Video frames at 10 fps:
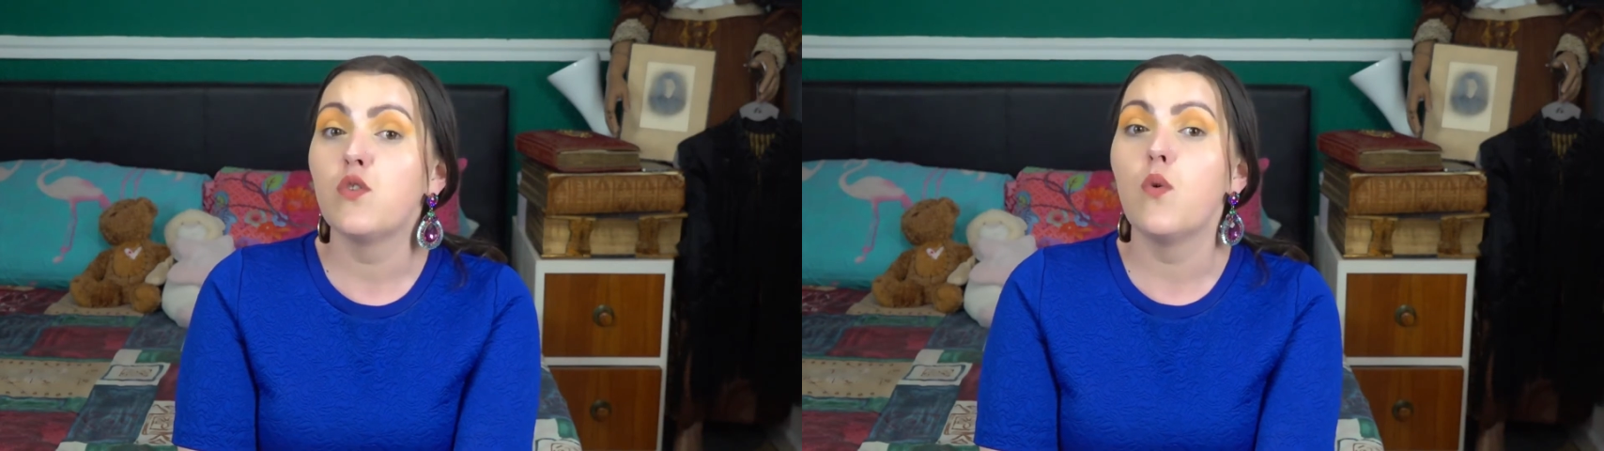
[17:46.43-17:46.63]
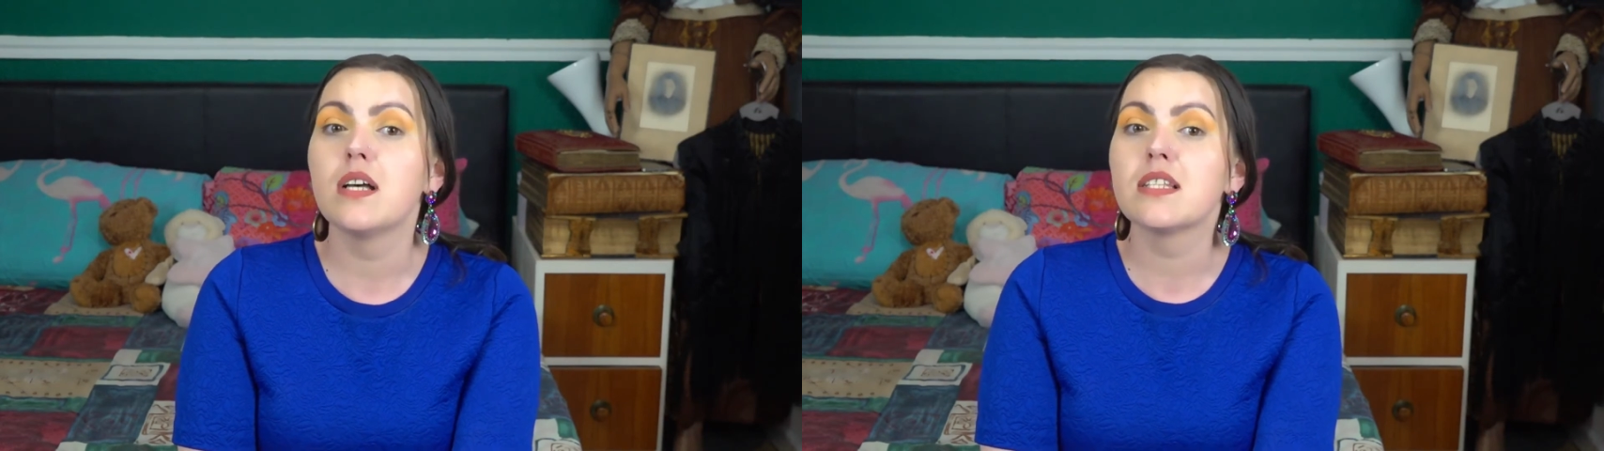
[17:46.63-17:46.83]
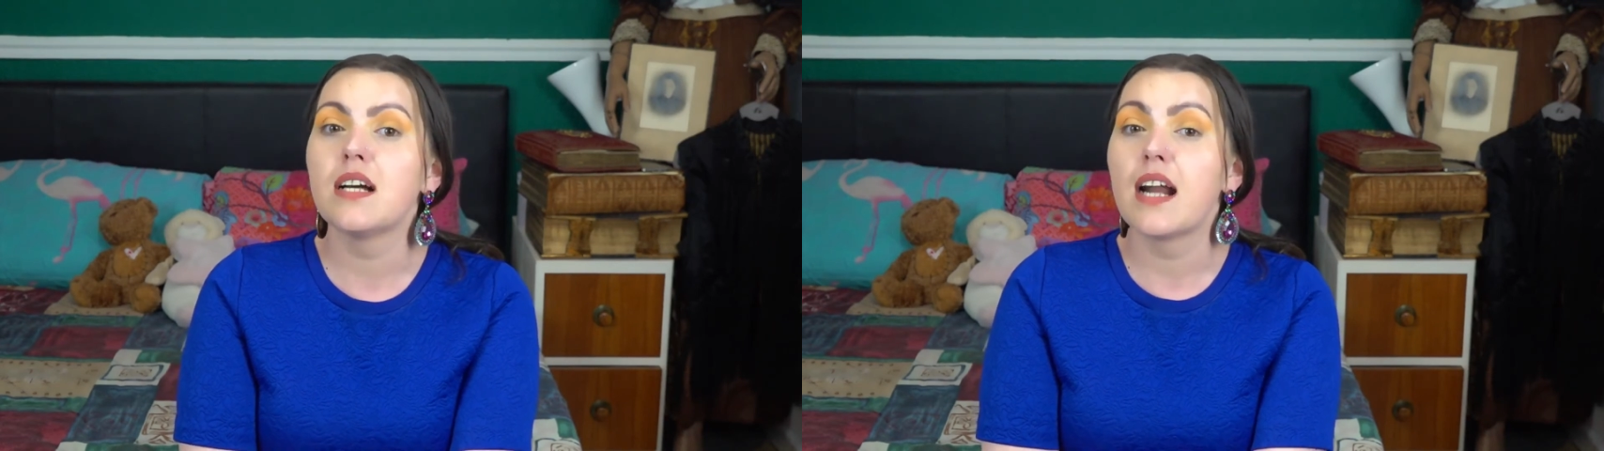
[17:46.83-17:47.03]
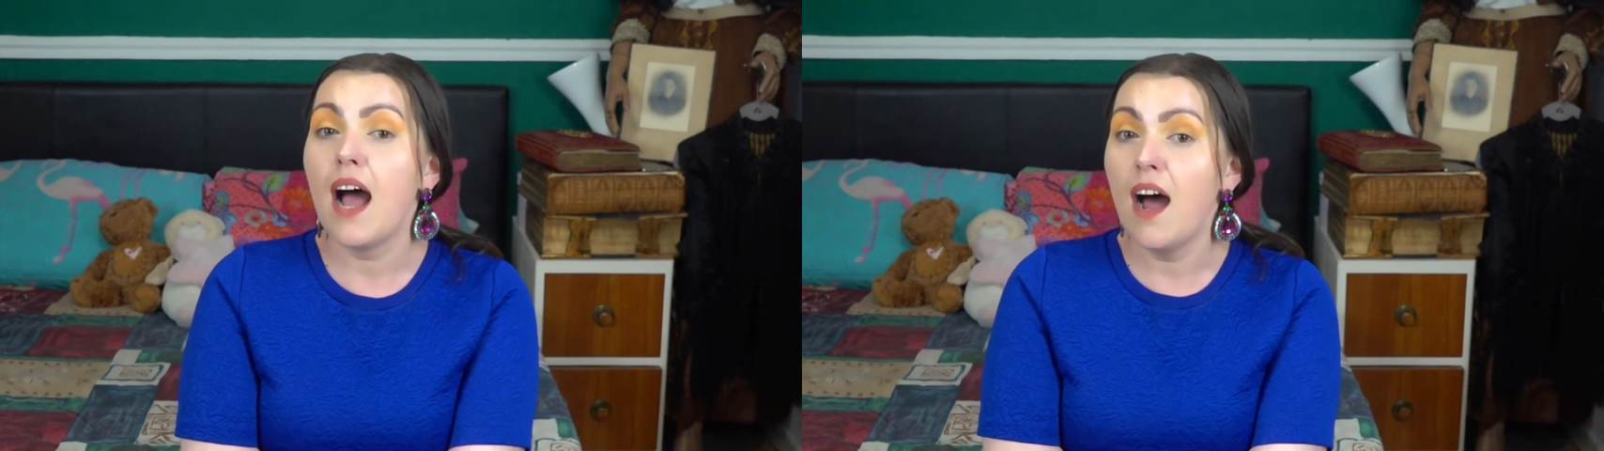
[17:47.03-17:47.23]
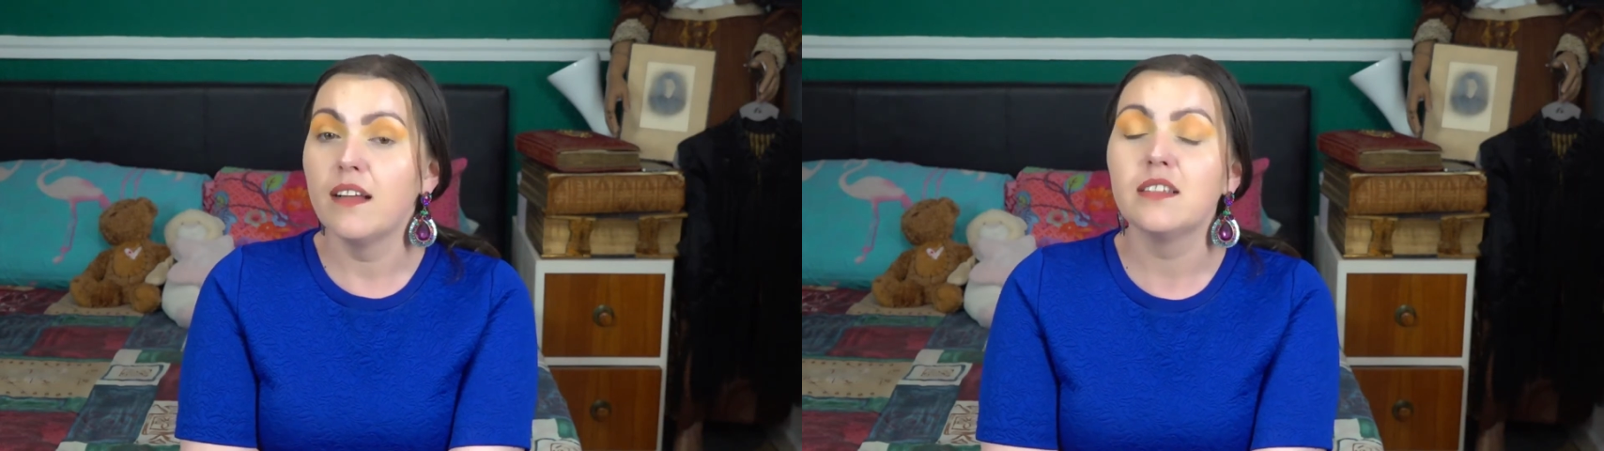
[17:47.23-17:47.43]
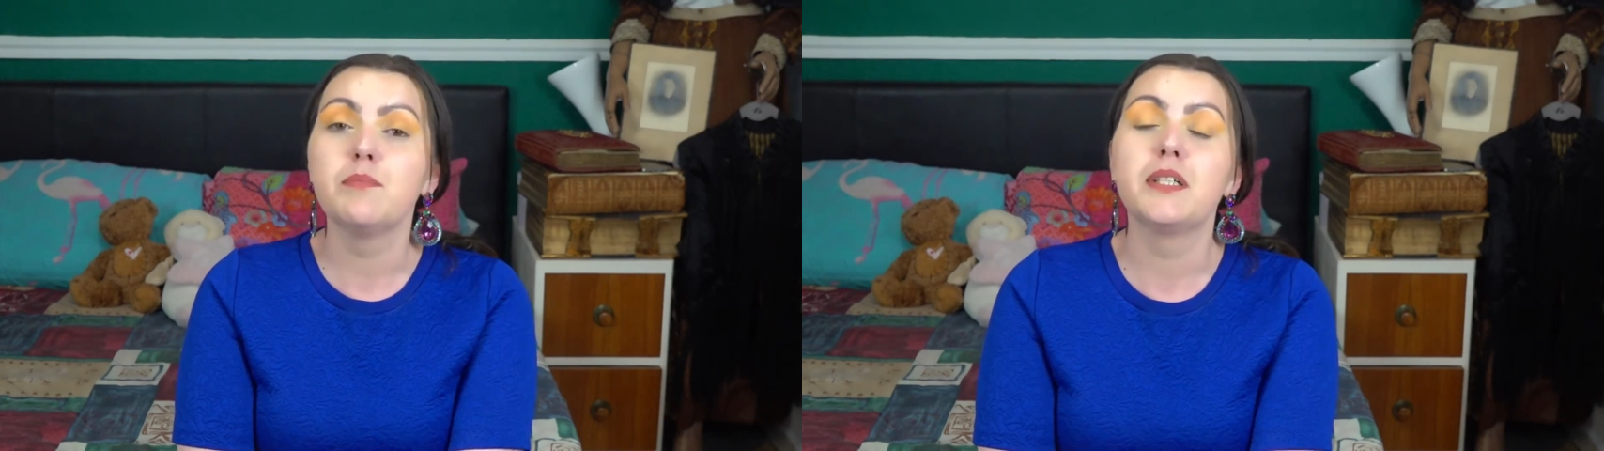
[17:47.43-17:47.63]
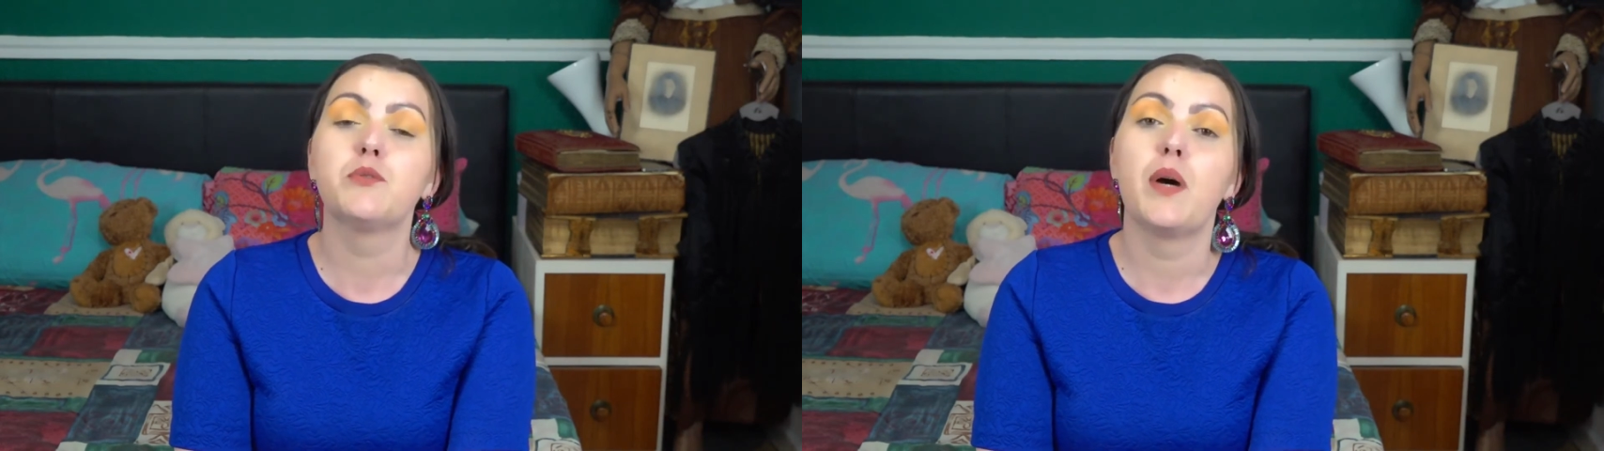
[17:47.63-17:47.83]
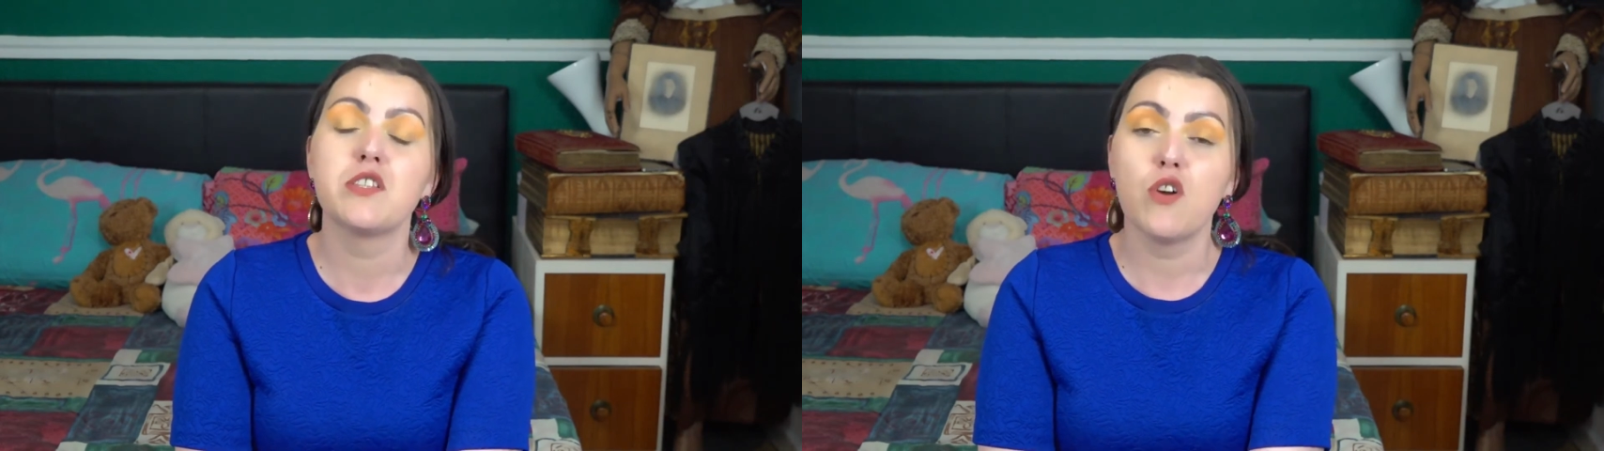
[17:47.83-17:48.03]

who was her aunt but was